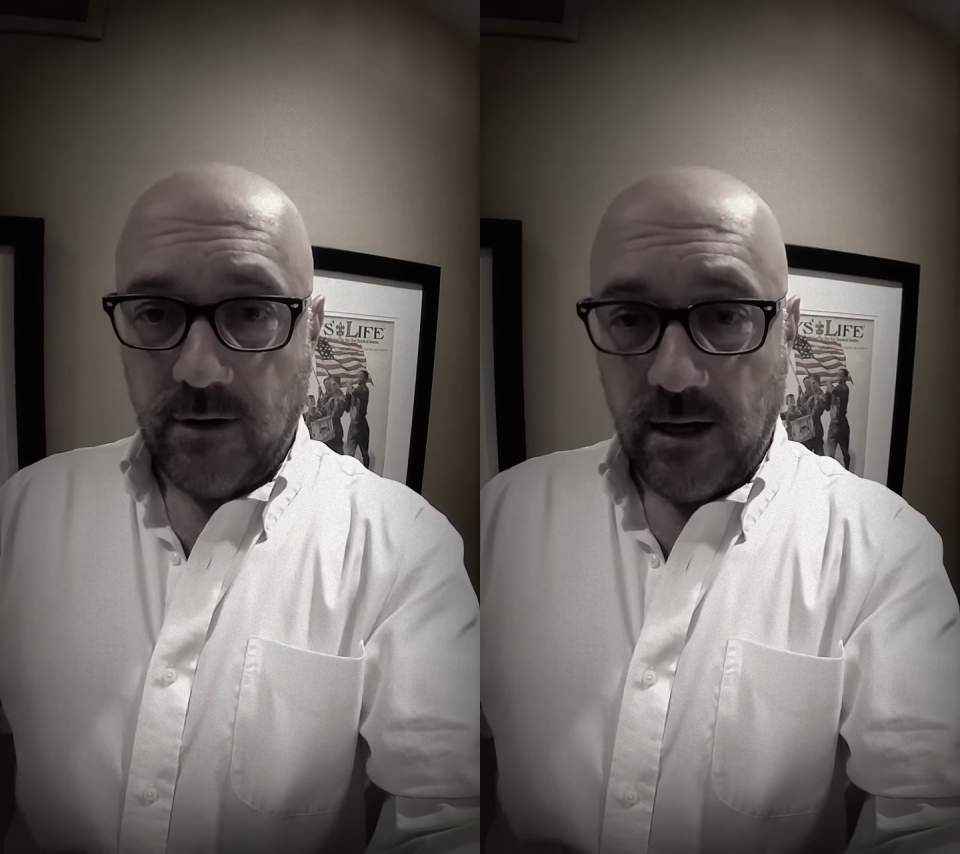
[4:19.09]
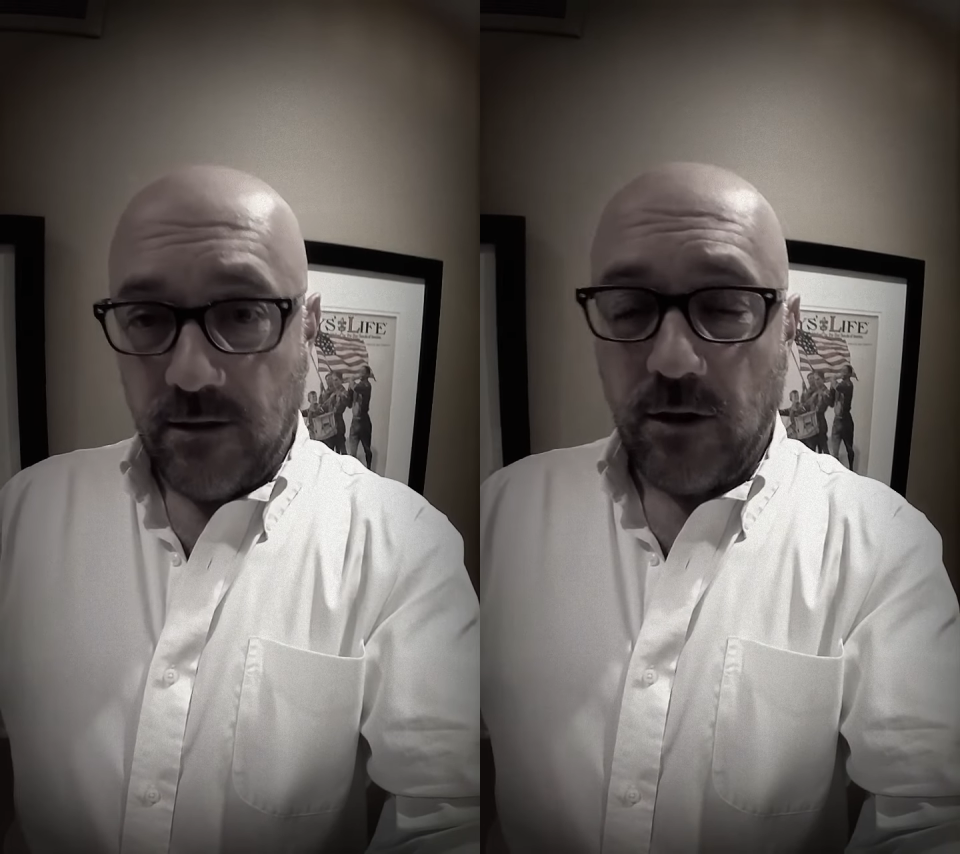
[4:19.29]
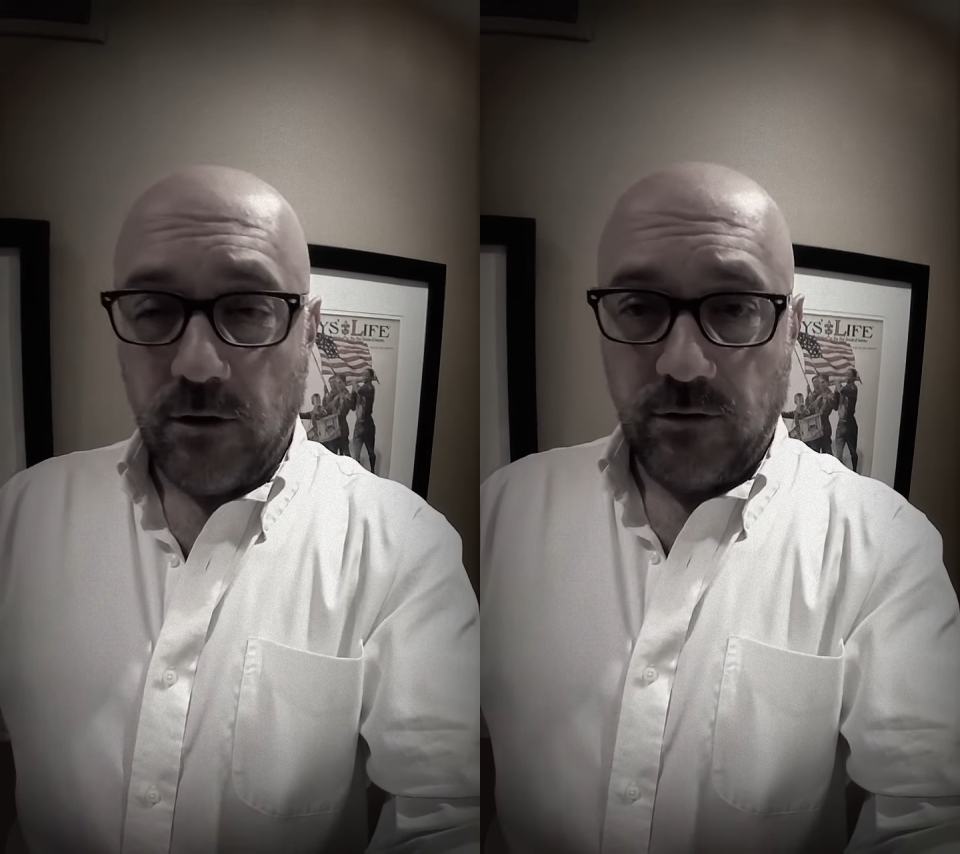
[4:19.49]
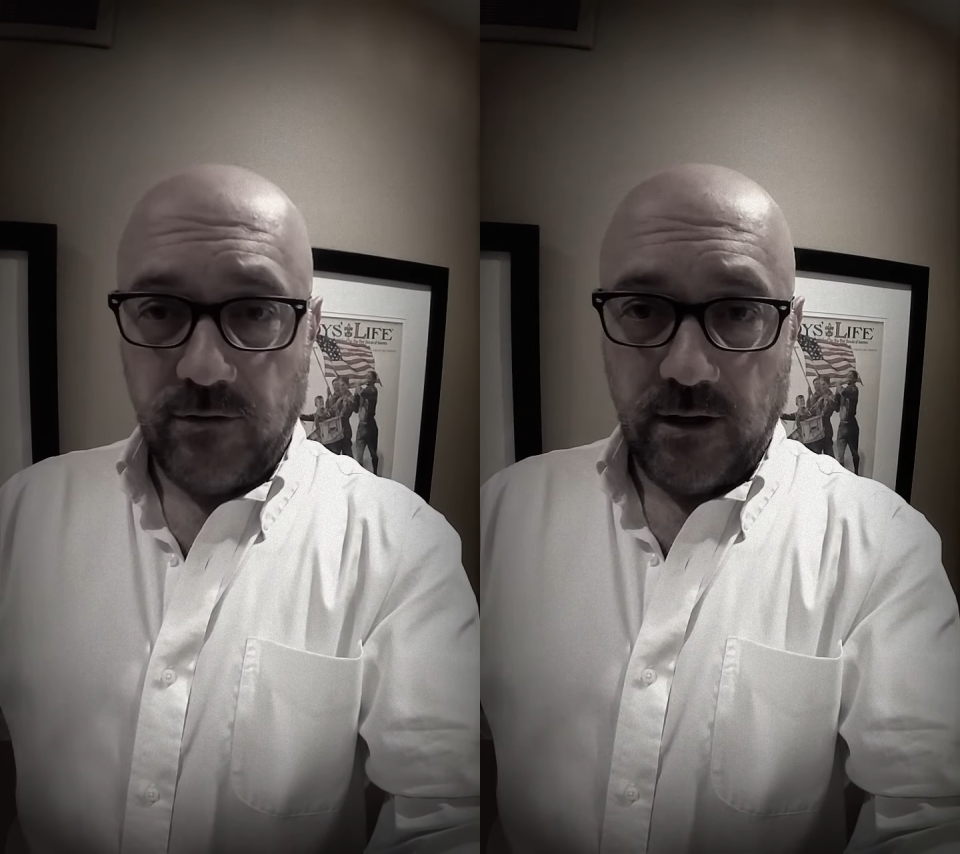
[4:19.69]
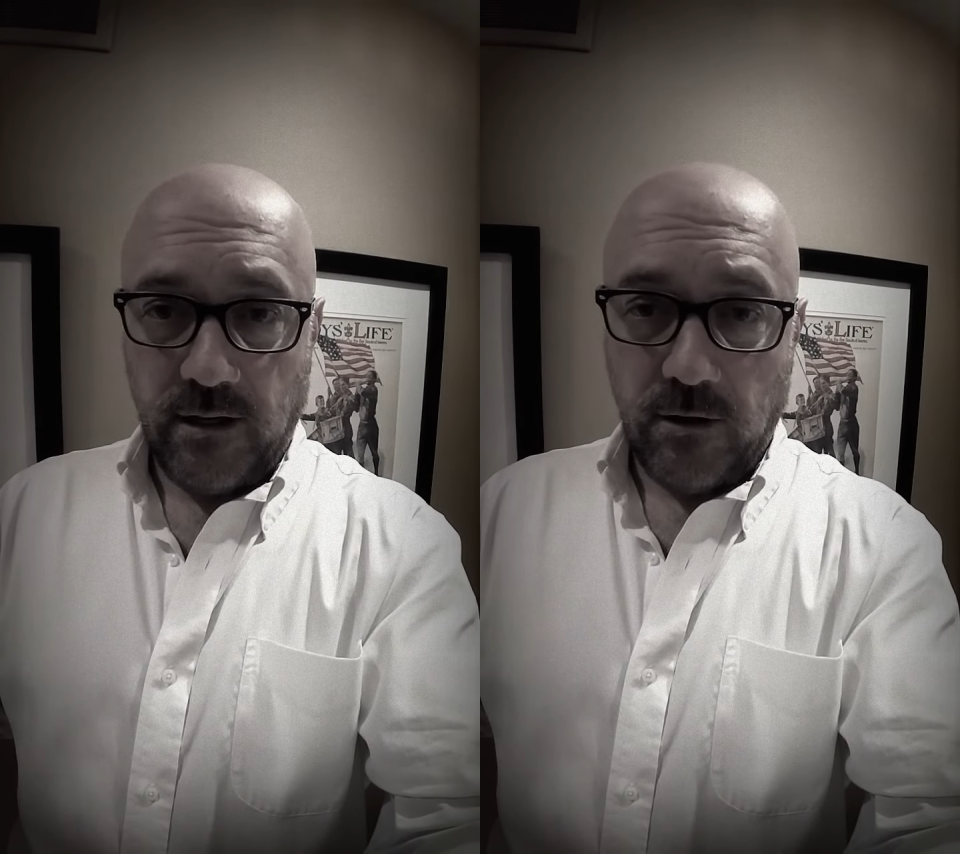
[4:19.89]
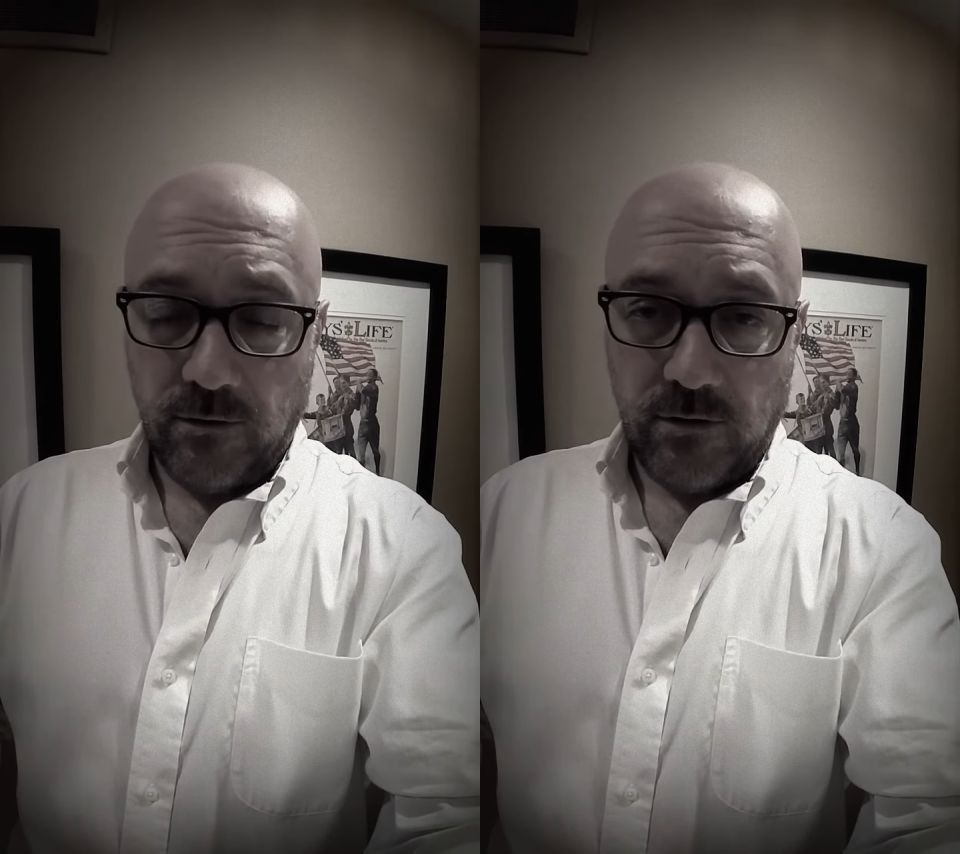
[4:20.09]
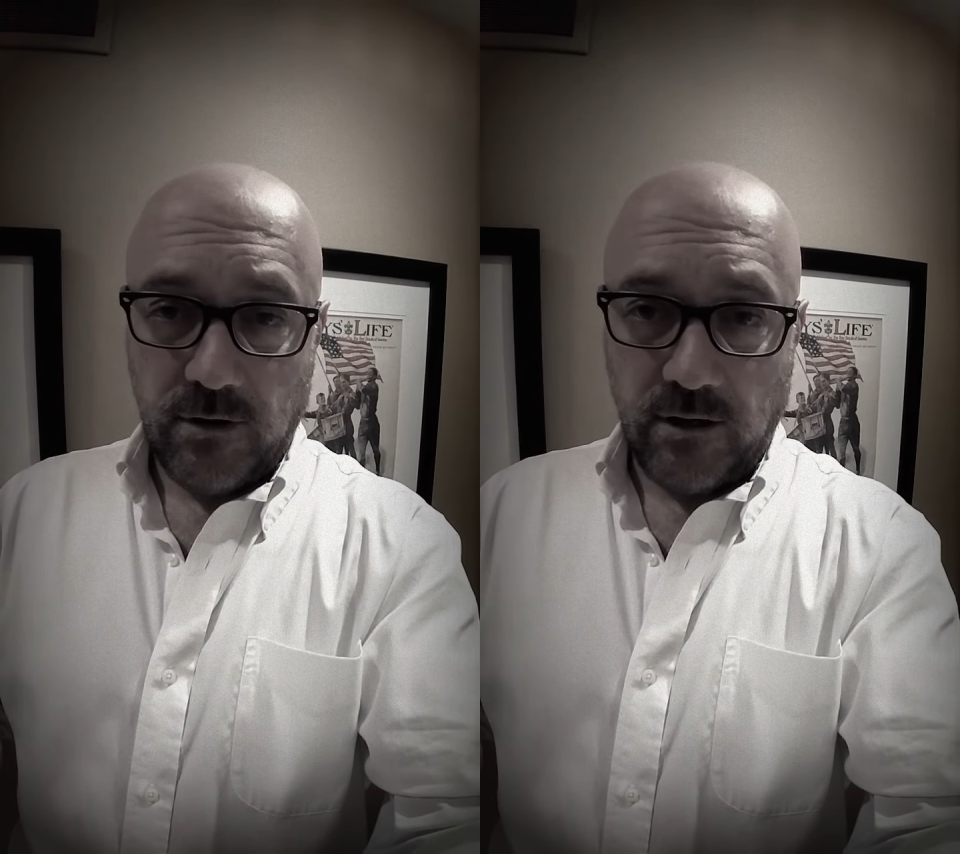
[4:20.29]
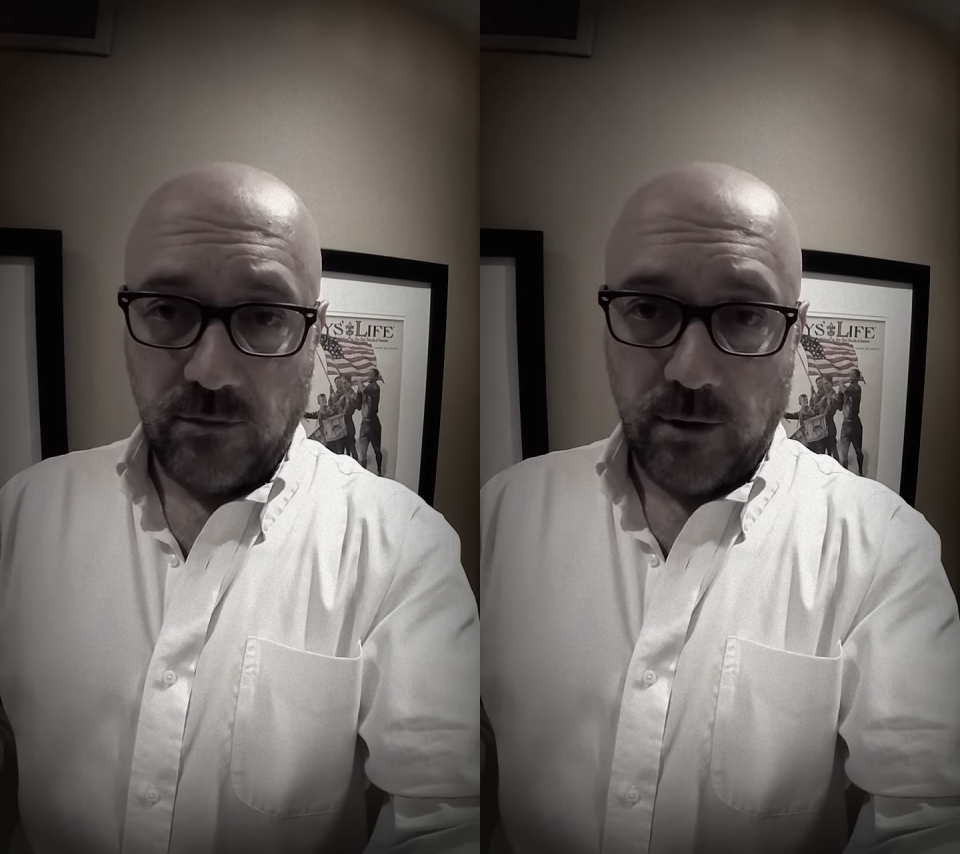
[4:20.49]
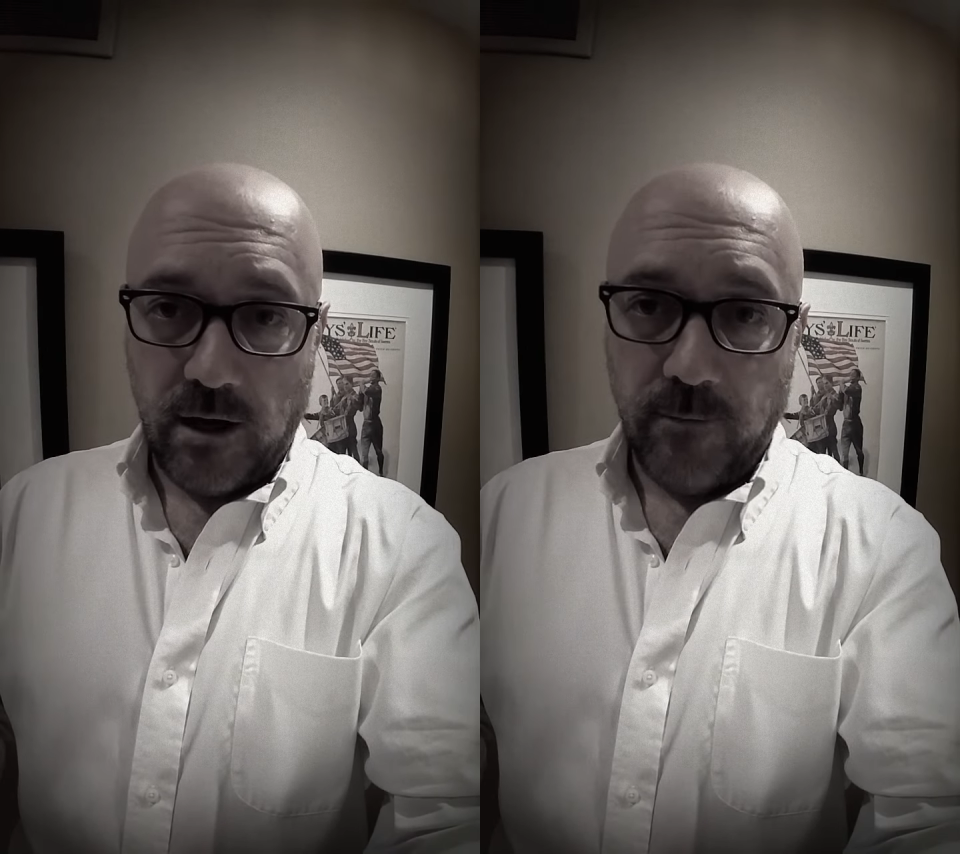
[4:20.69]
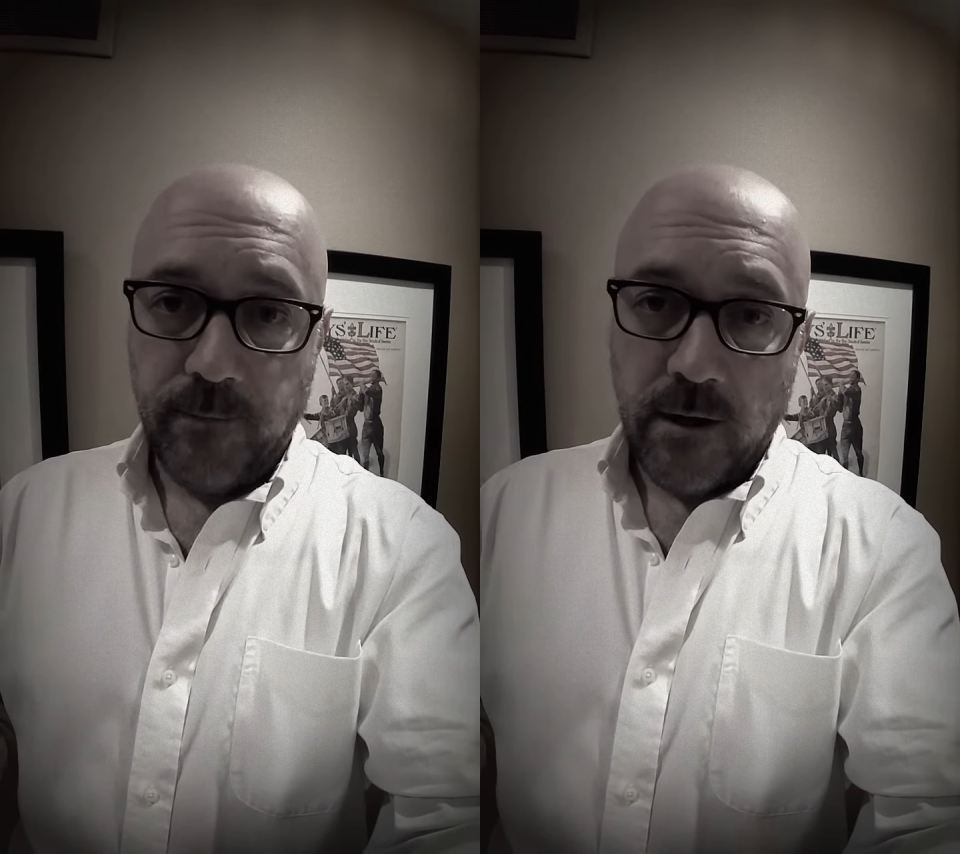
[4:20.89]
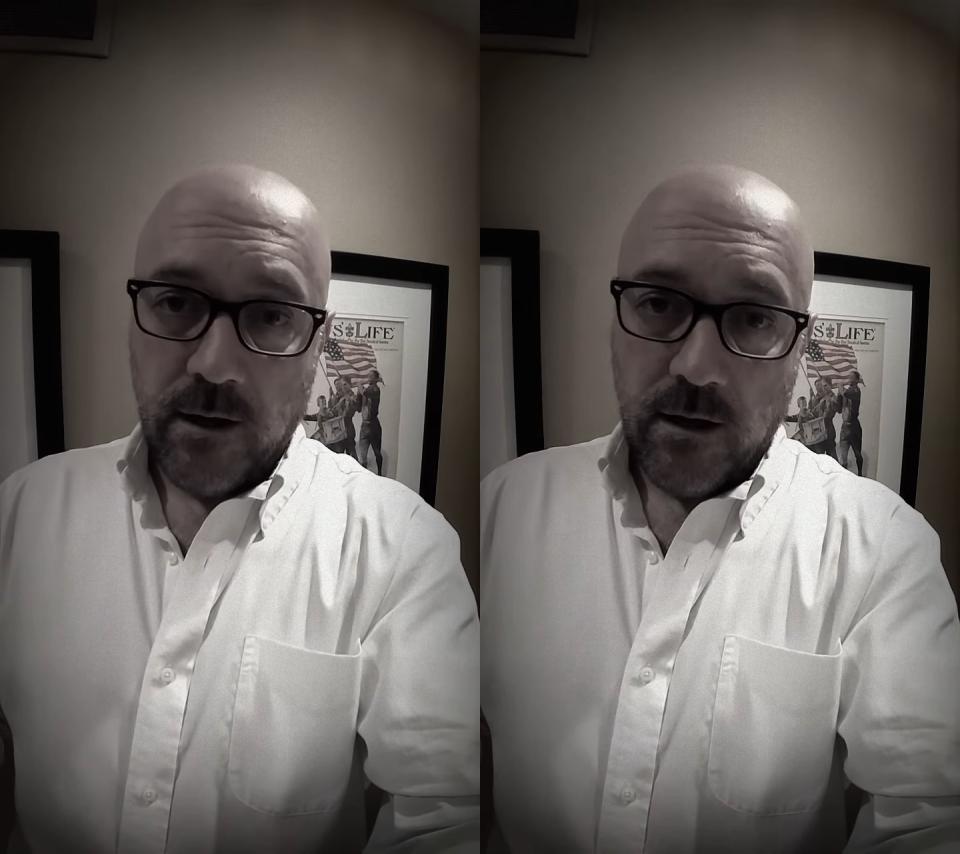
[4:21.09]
in those videos as well.